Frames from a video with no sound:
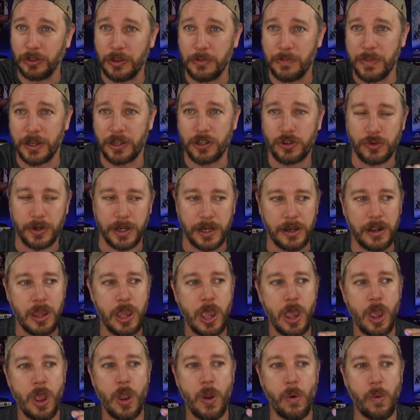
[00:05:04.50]
to the big screen,
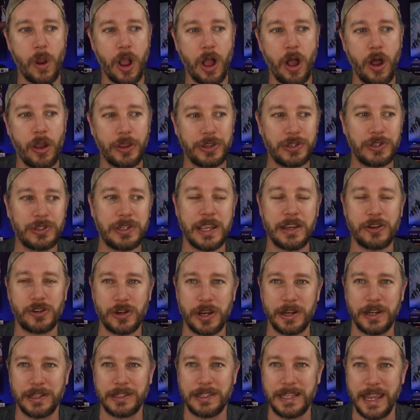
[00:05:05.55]
while also
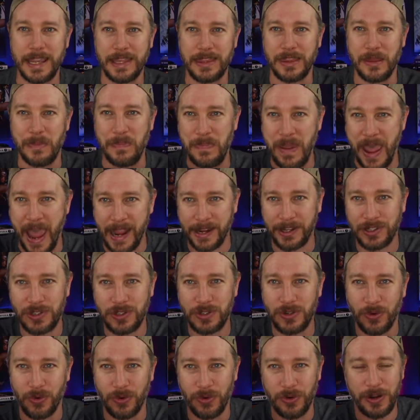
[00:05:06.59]
trying to take the
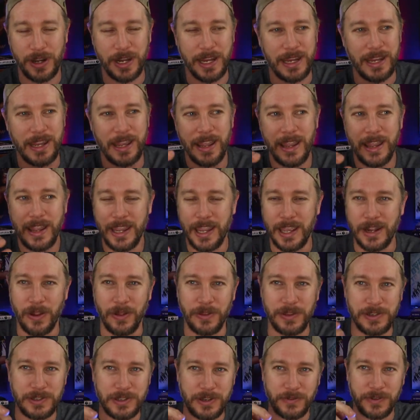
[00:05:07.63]
backstory and
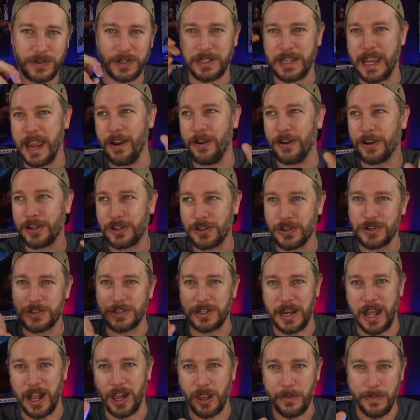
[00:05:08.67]
all these different characters
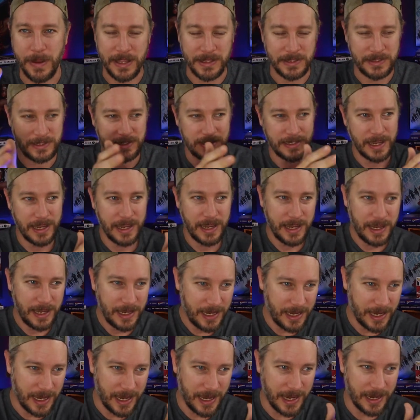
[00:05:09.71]
and elements
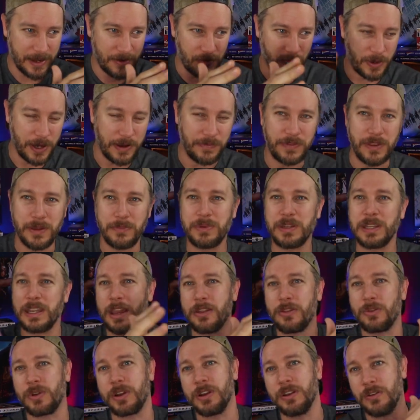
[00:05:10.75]
and weave them
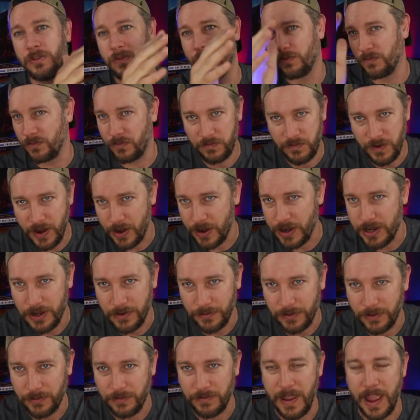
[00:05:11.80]
together in a very
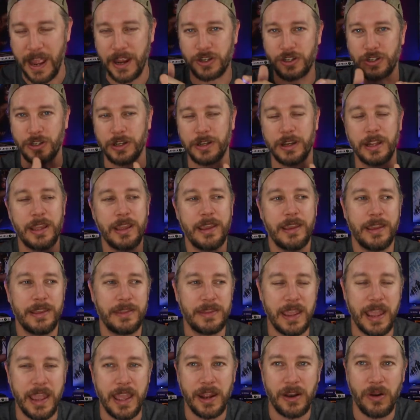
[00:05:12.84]
different fashion
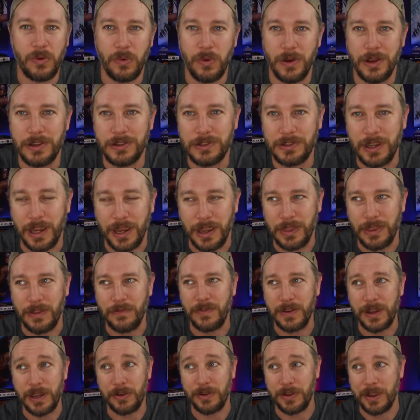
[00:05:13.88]
than was in the
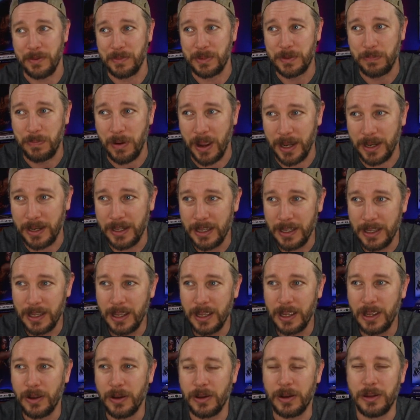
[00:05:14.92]
video games. But,
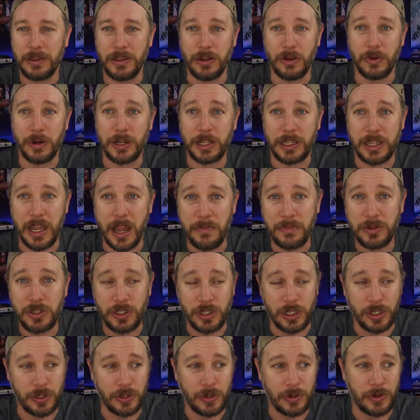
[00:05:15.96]
you know, when it comes
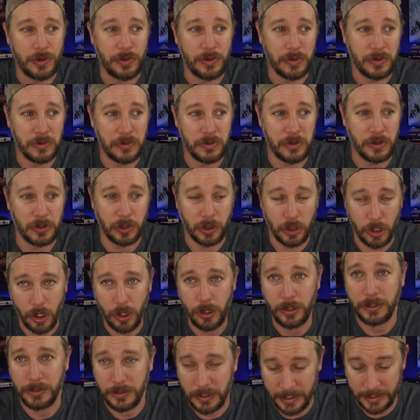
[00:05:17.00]
to the
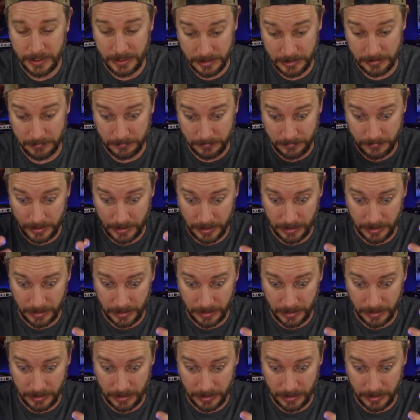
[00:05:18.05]
look, like, it